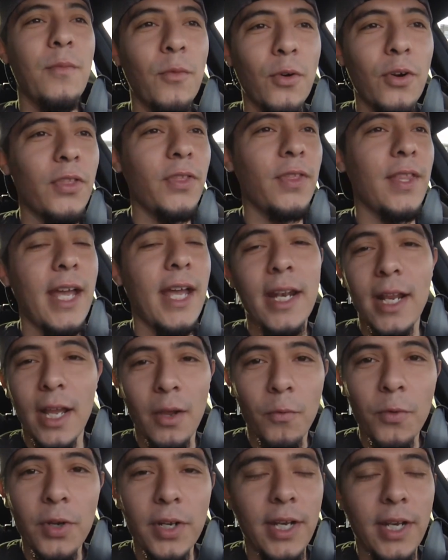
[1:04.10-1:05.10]
more than that, I
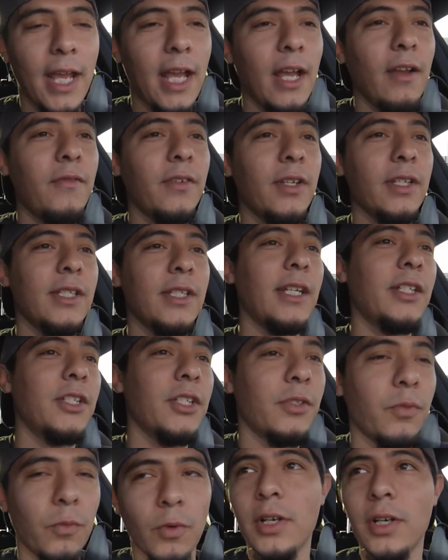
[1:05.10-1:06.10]
wouldn't have, because I
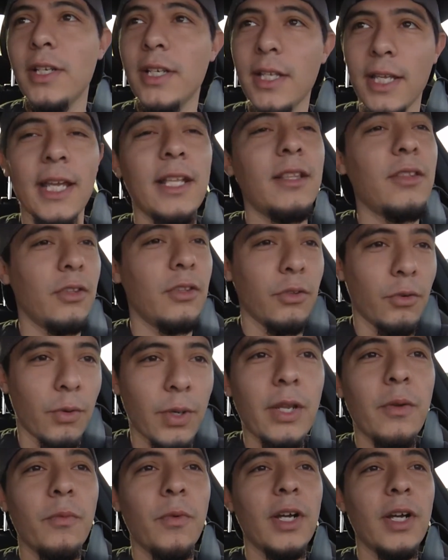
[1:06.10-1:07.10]
just wanted to get
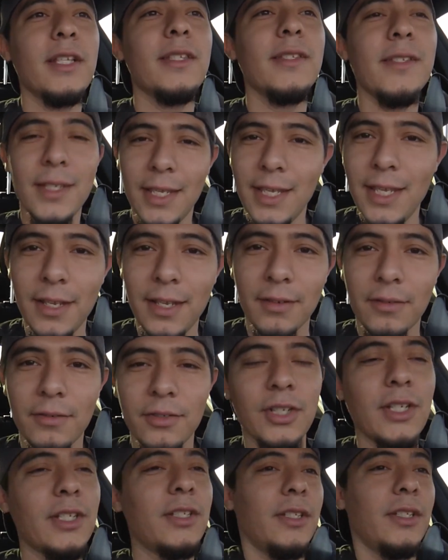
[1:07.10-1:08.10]
3 runs in,
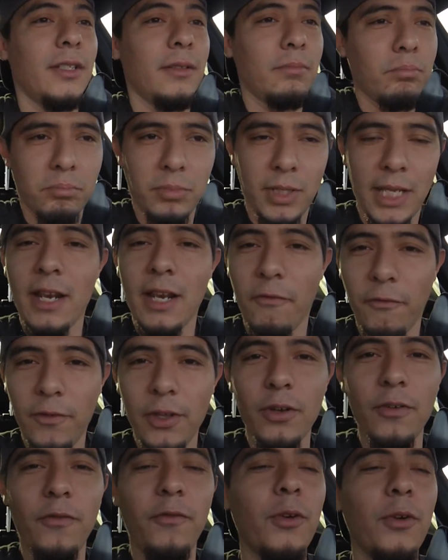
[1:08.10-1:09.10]
just to get a
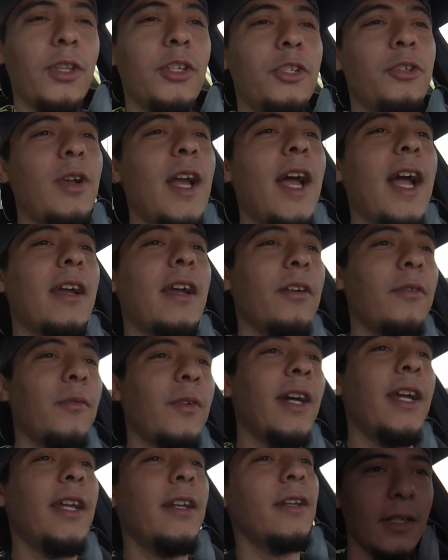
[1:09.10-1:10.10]
feel for the track,
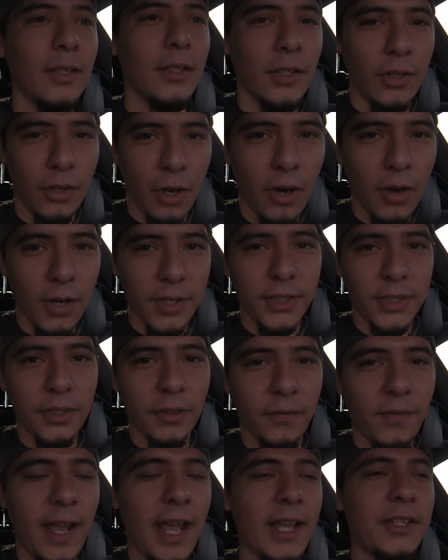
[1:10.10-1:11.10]
right? The car is
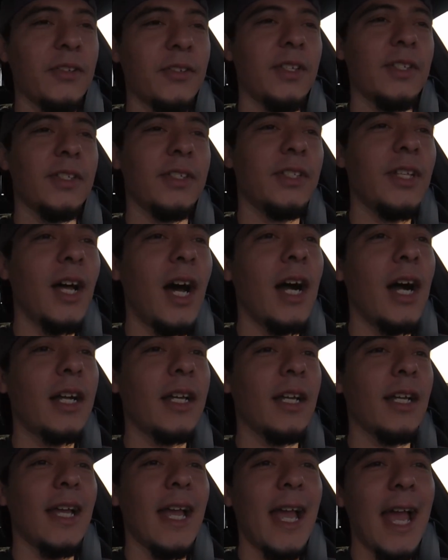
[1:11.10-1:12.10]
still faster than stock,
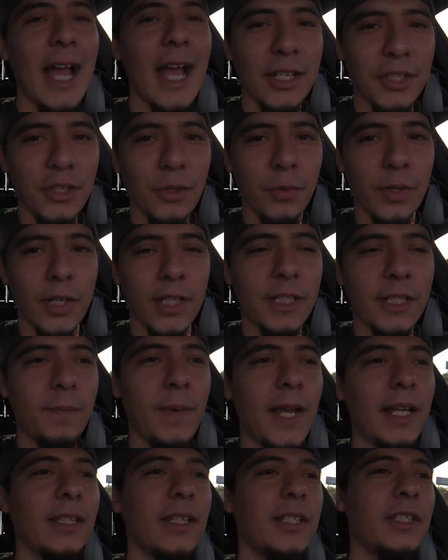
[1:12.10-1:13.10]
as you would
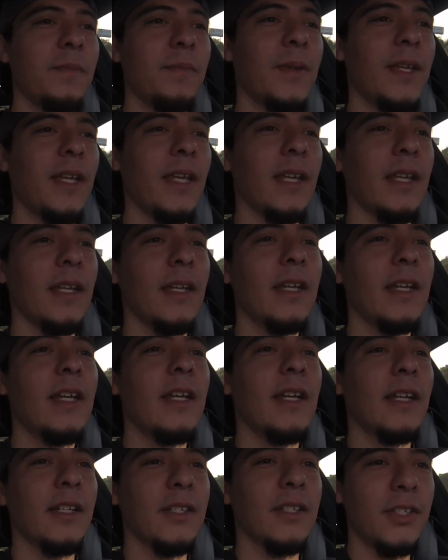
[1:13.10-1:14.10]
expect it to be,
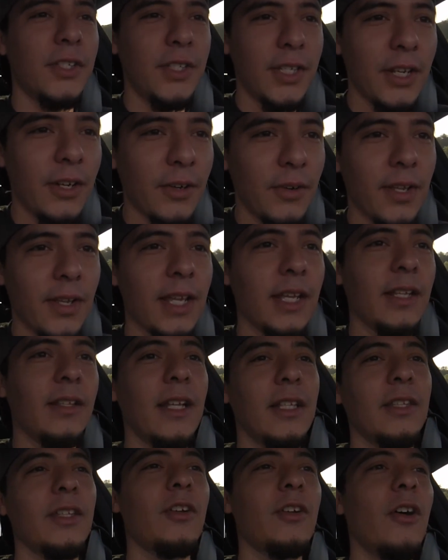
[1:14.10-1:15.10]
considering
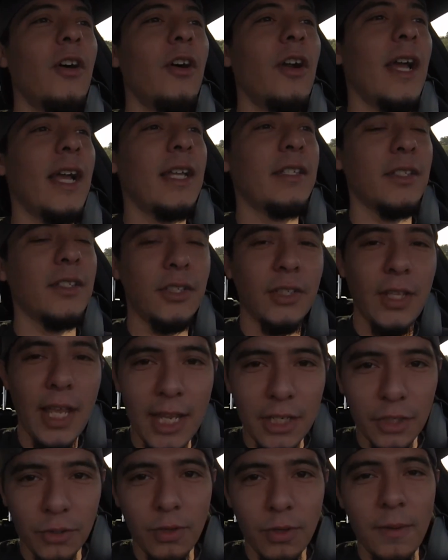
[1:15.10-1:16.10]
that the car has a
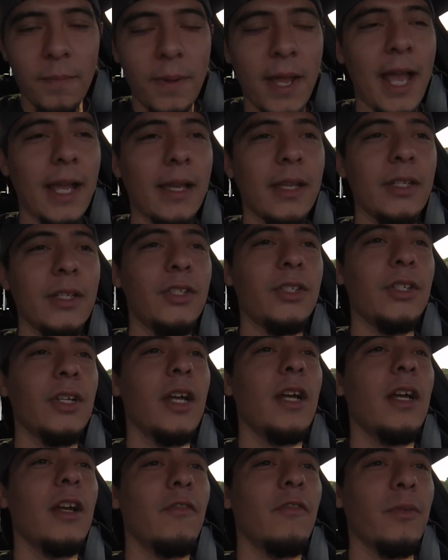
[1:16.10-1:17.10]
Stage 3 package
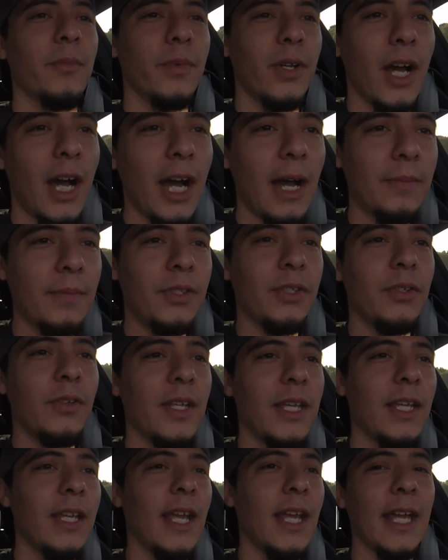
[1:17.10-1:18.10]
from Cobb
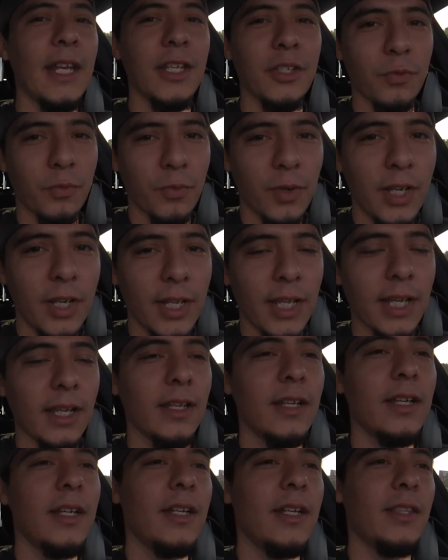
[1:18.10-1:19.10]
Tuning and is running
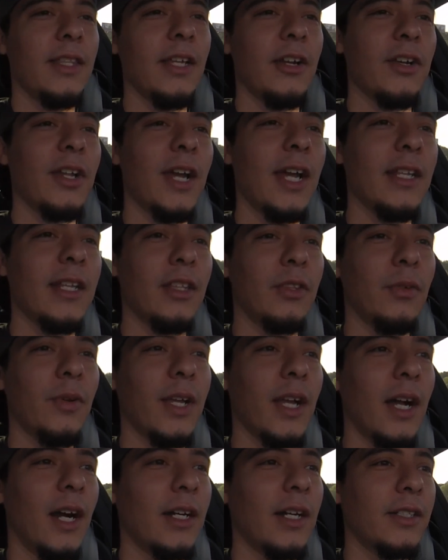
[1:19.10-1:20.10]
their 93
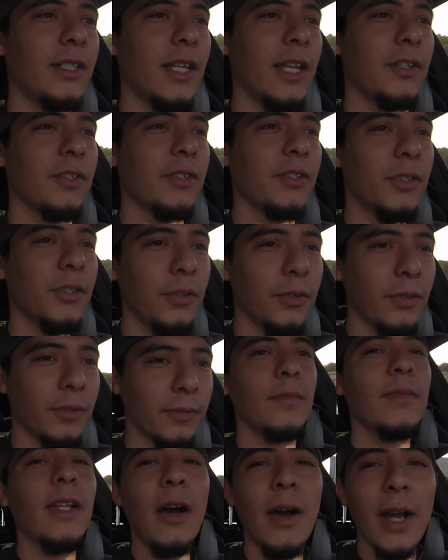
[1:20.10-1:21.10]
octane tune.
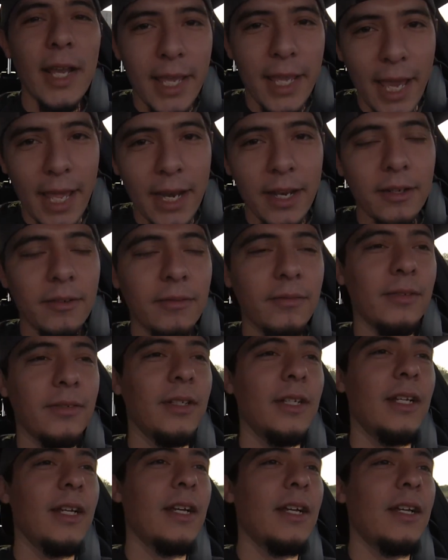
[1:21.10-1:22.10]
Now I get it.
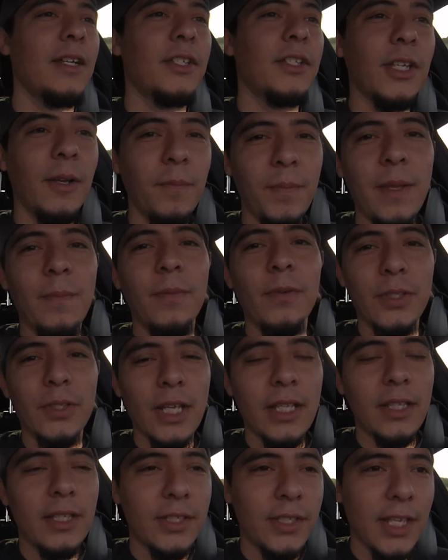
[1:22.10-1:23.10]
Some people
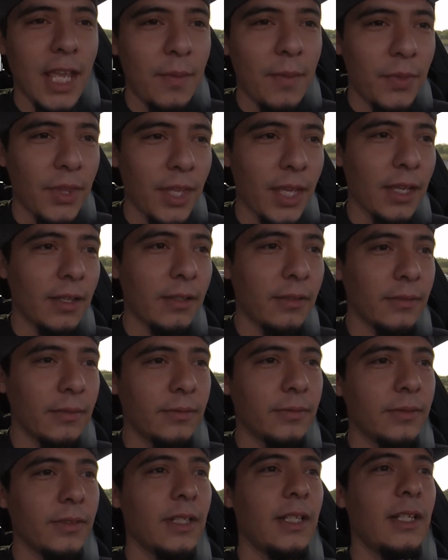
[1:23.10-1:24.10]
said the same thing.
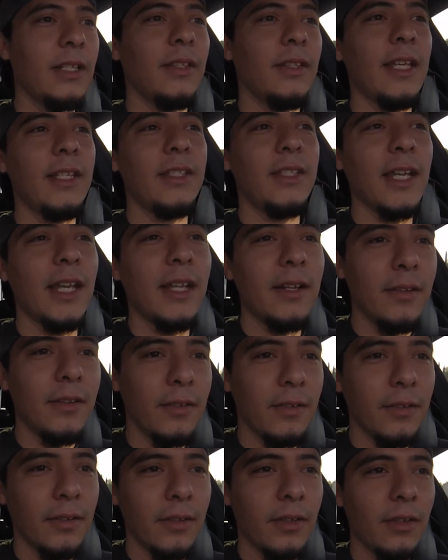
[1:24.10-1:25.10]
They said,
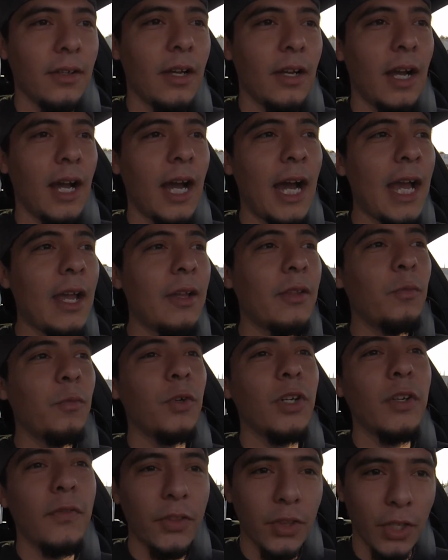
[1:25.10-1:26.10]
I
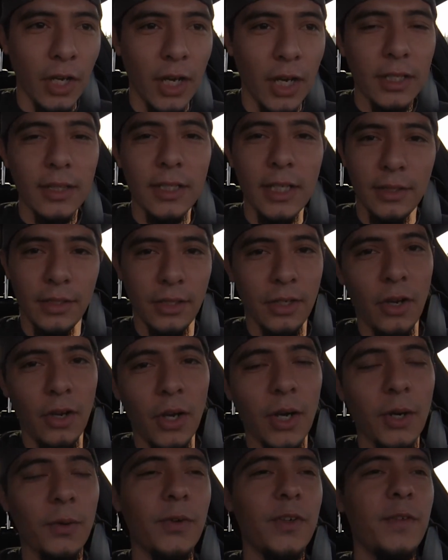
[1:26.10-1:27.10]
would have thought that the
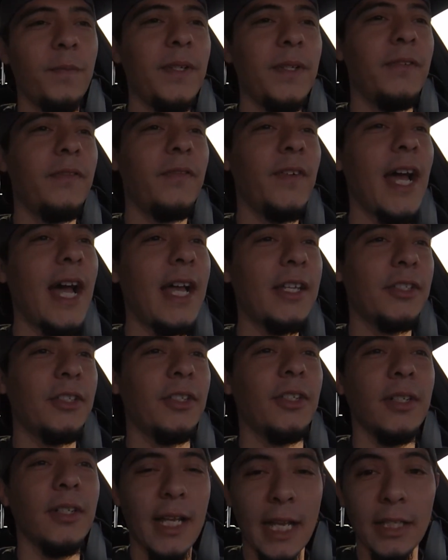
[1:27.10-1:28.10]
car would have been
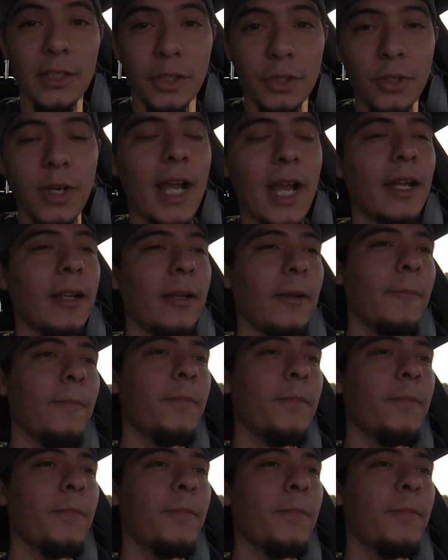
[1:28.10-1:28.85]
faster at the track.